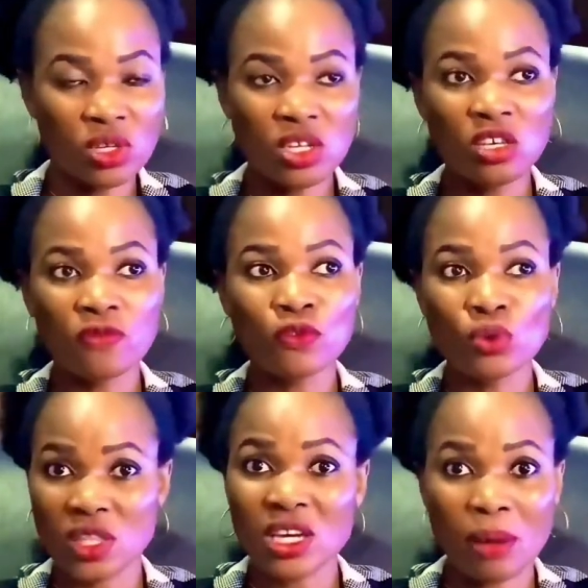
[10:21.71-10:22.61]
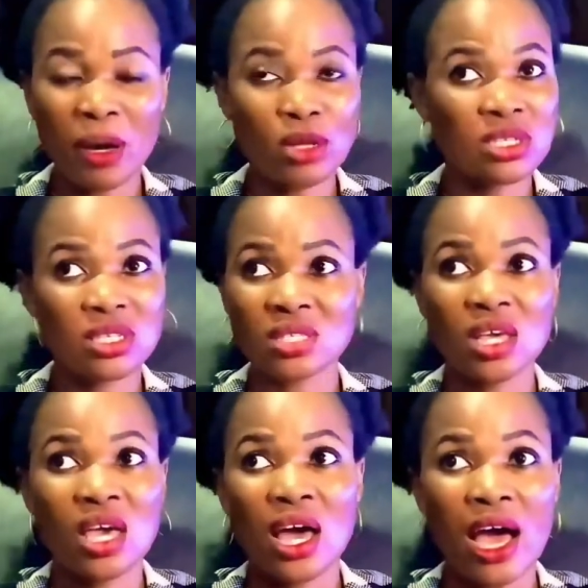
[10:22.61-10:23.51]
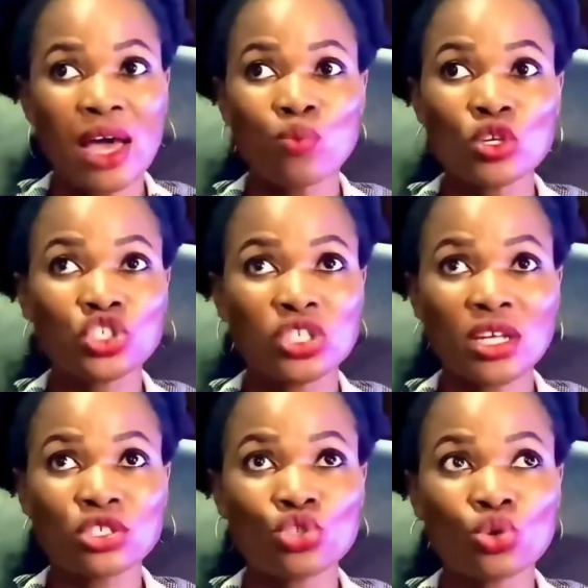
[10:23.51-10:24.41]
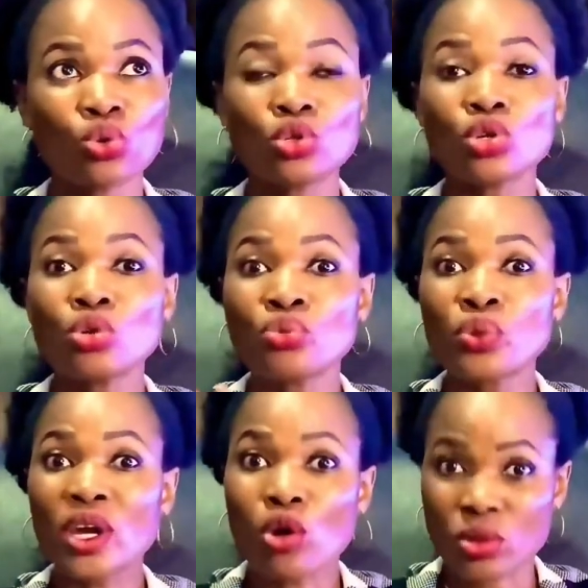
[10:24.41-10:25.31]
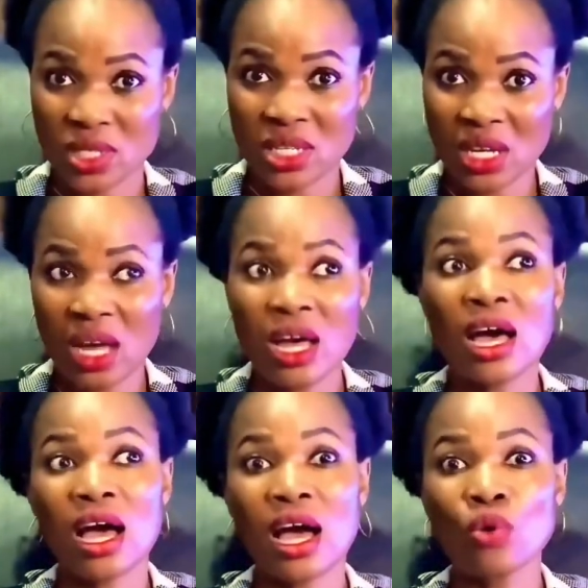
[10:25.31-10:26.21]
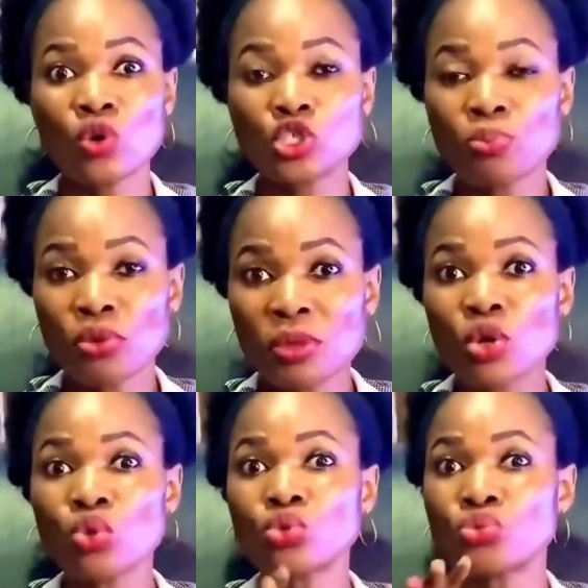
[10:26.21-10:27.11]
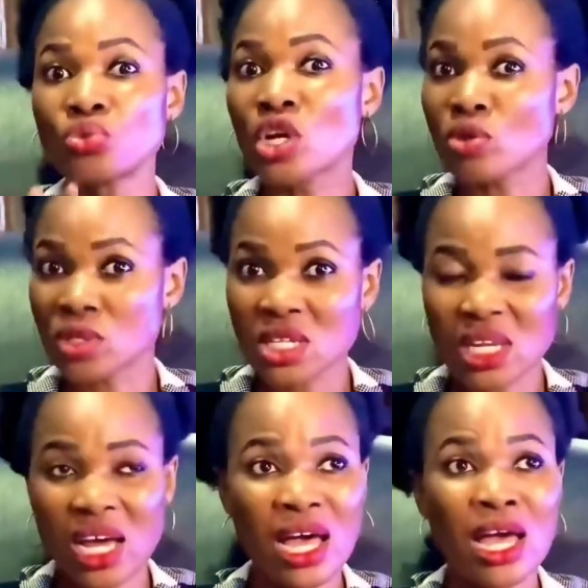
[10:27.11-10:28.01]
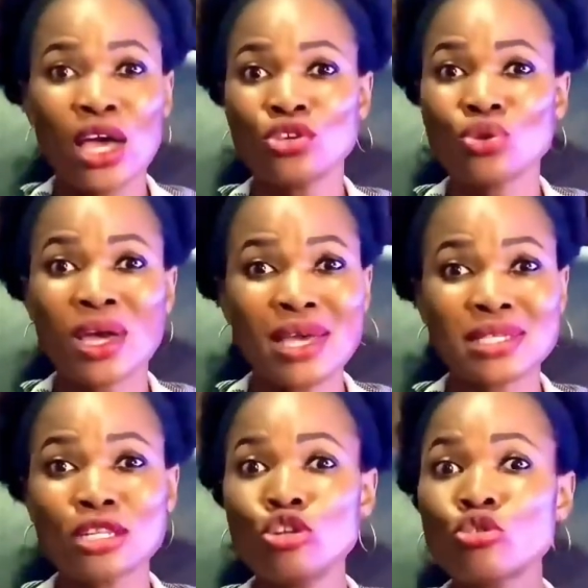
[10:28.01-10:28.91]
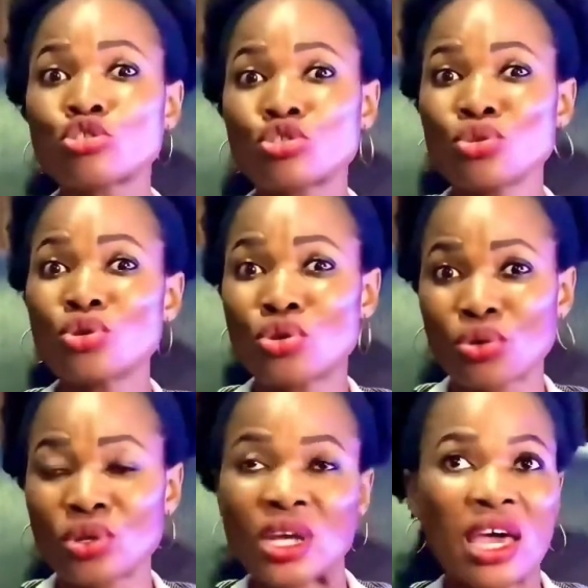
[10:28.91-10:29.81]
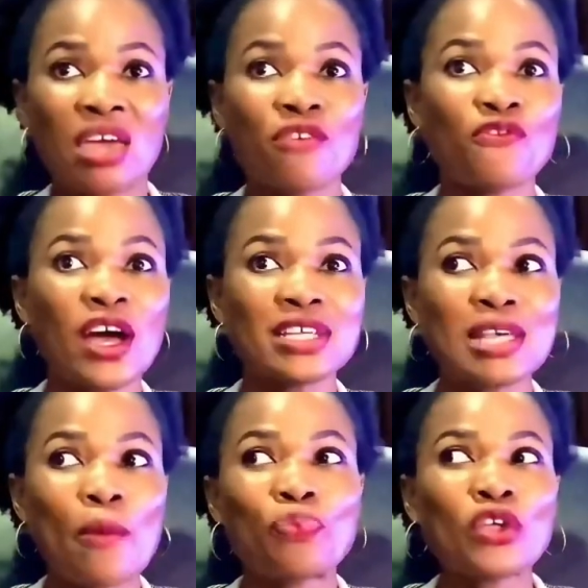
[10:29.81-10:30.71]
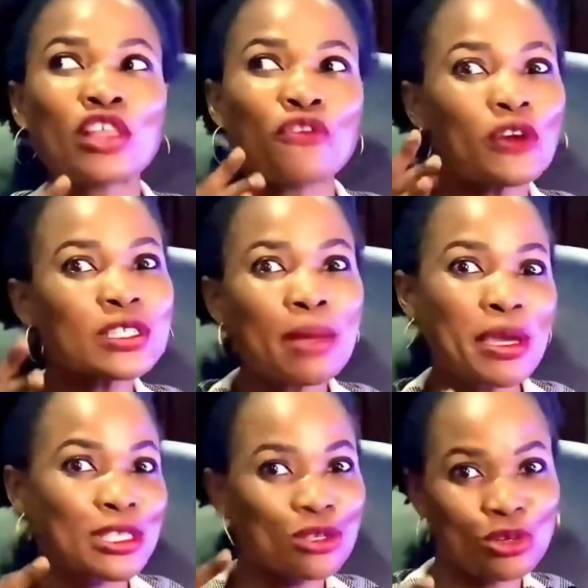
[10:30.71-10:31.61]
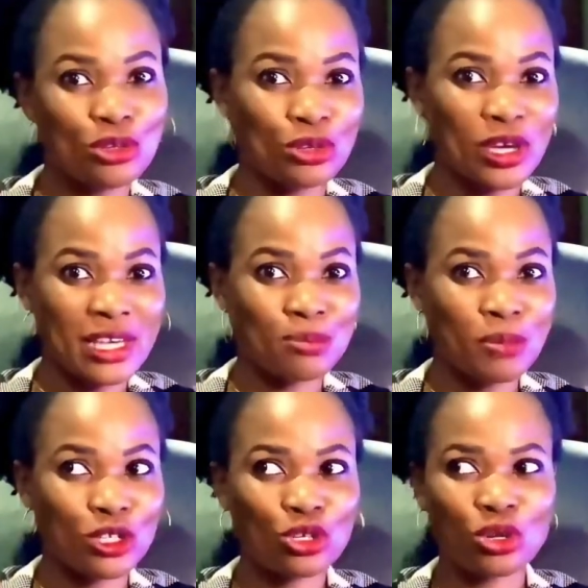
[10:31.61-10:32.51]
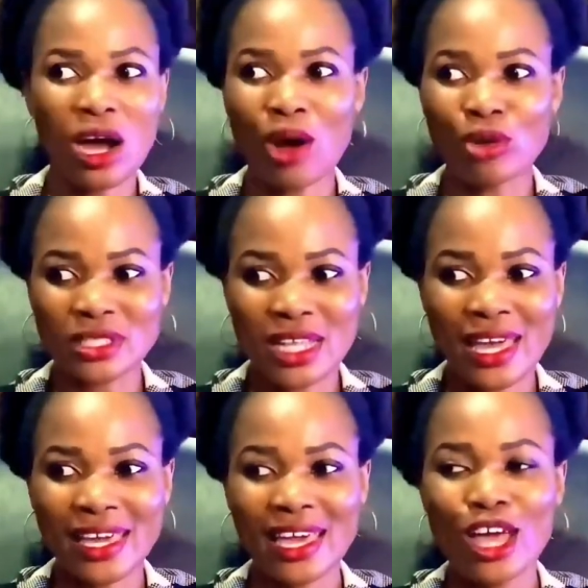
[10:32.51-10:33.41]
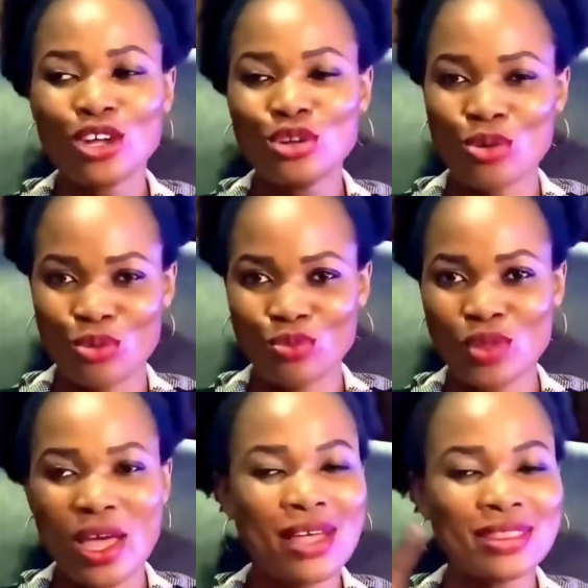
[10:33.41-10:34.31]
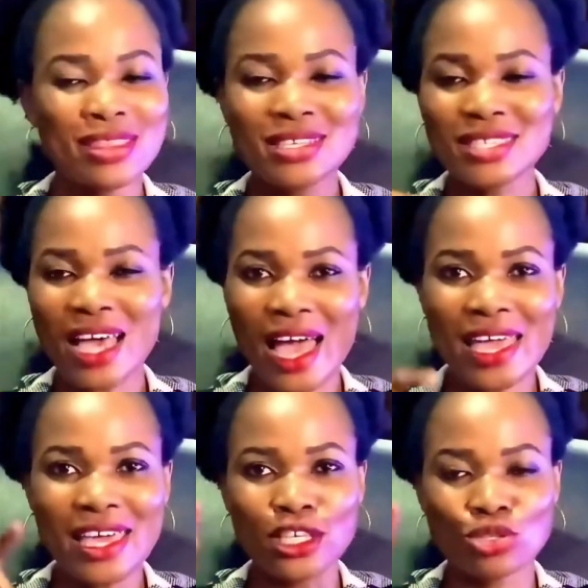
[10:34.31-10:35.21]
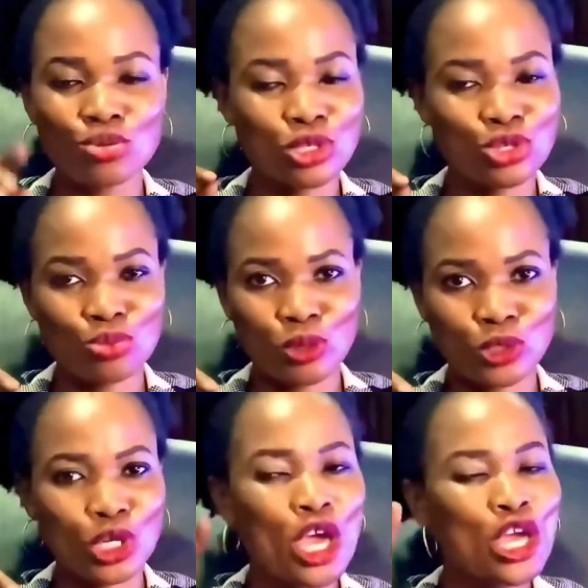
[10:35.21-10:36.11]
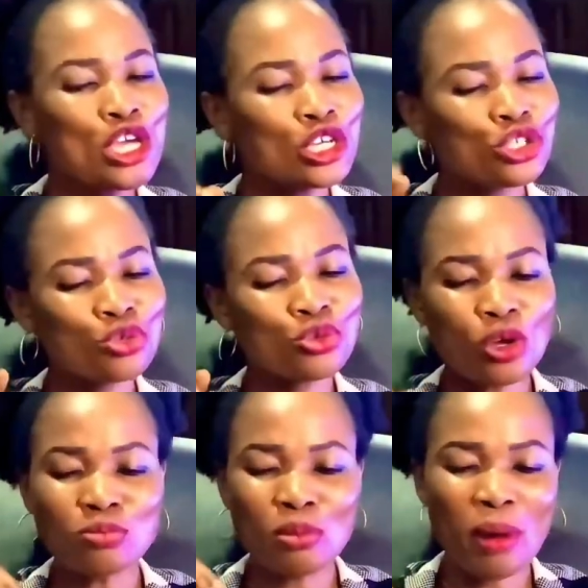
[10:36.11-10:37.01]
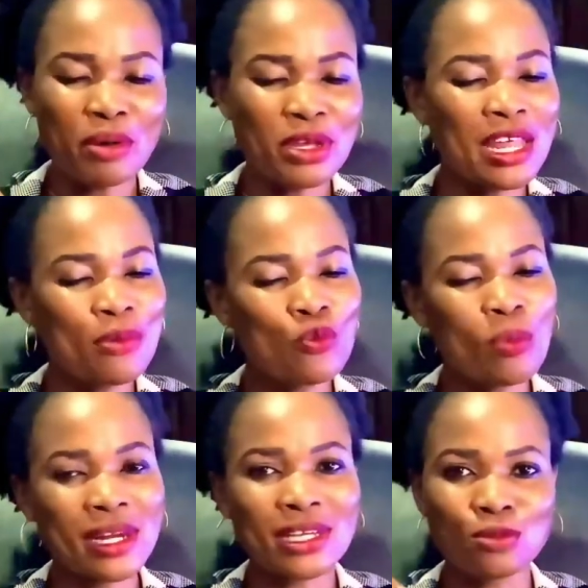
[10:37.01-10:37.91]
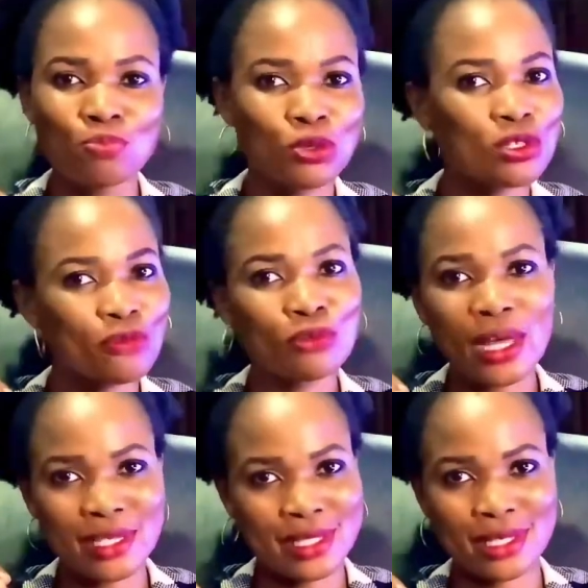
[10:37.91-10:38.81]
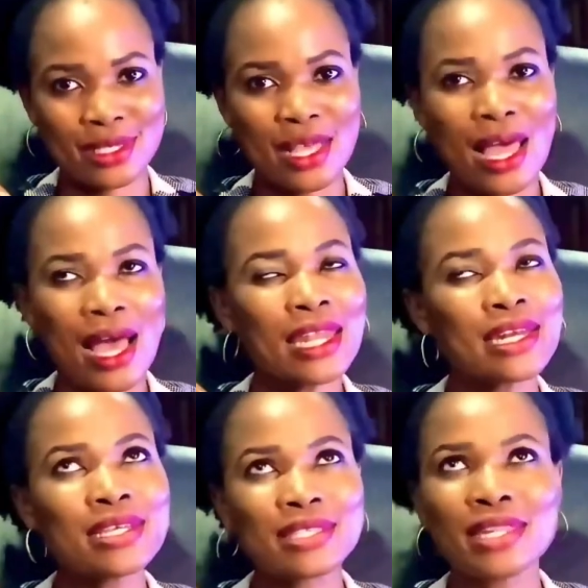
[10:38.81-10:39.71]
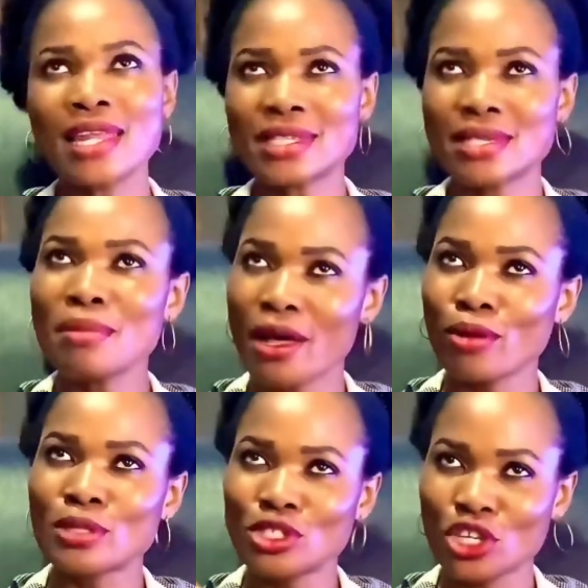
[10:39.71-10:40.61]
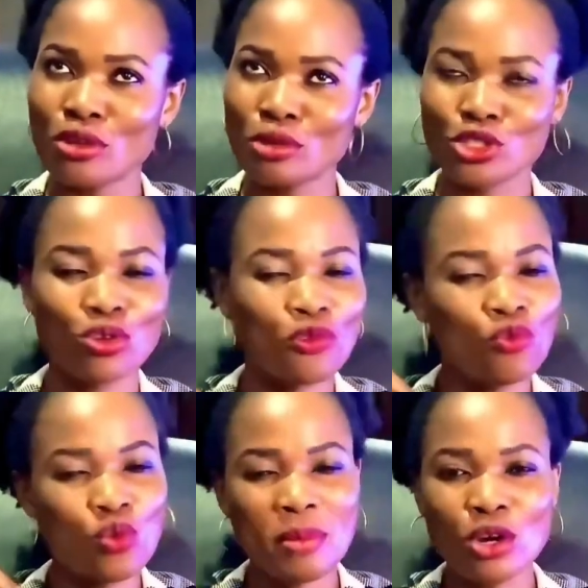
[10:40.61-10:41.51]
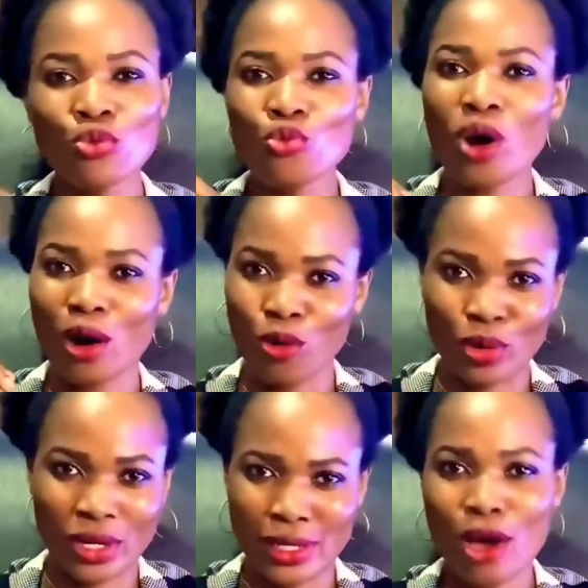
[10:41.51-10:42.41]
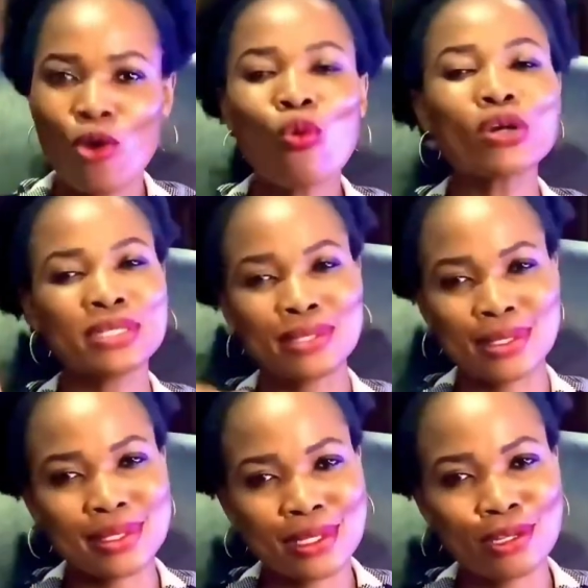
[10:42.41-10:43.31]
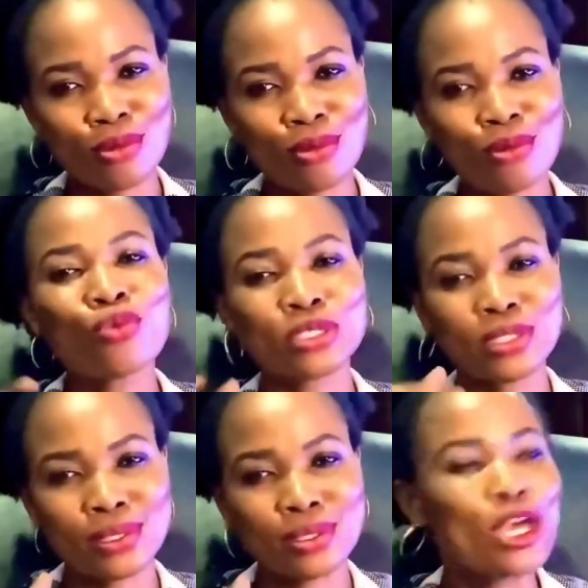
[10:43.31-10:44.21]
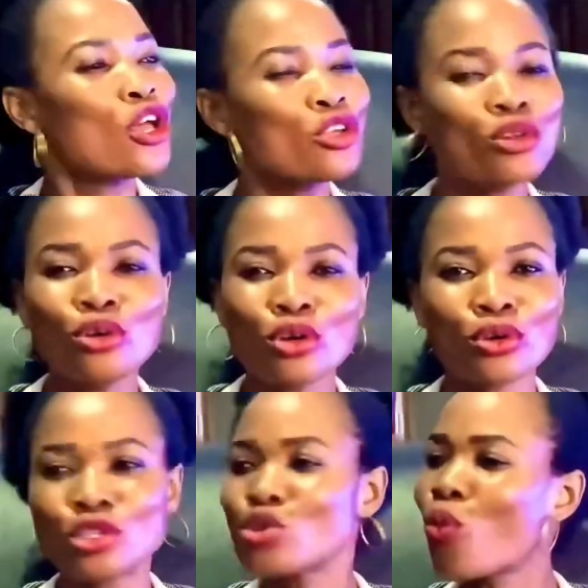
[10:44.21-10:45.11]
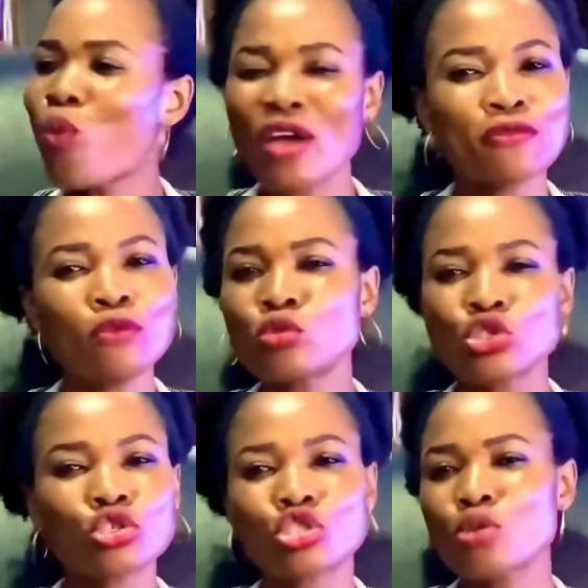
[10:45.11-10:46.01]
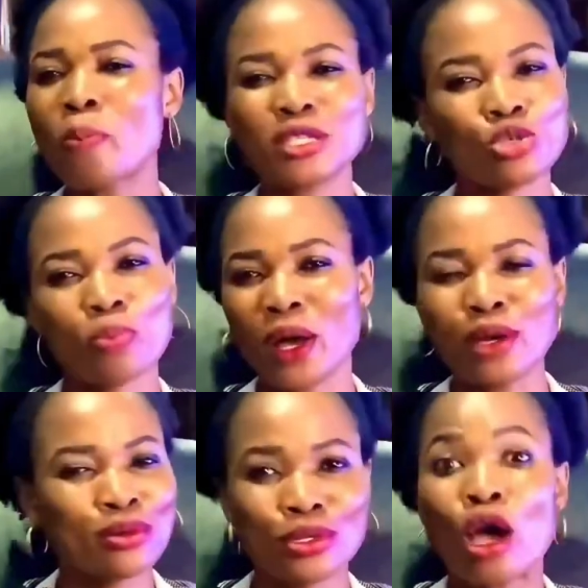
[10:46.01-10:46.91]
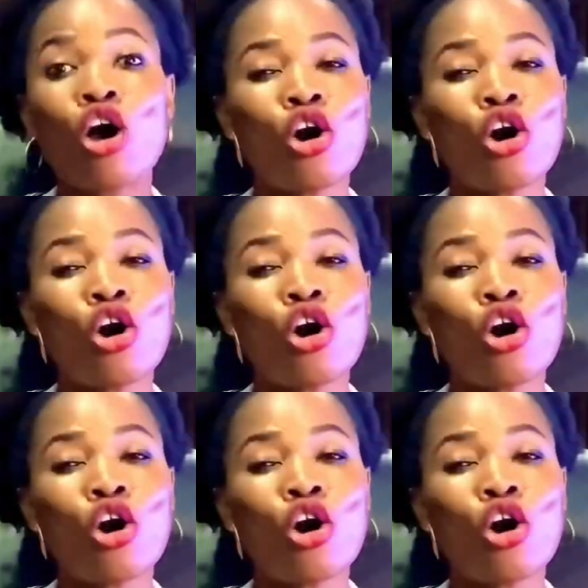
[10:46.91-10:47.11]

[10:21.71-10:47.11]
If you think about it, I wish that you could reconsider. I wish Bumi could reconsider. You guys look too good. In fact, the first time I saw you guys picture, I was like, no, this guy is doing too much. He should not be marrying a woman as beautiful as this. At least let him help the generation of women who are ugly. What is it? What is it? You look good. Your wife looks super, super good,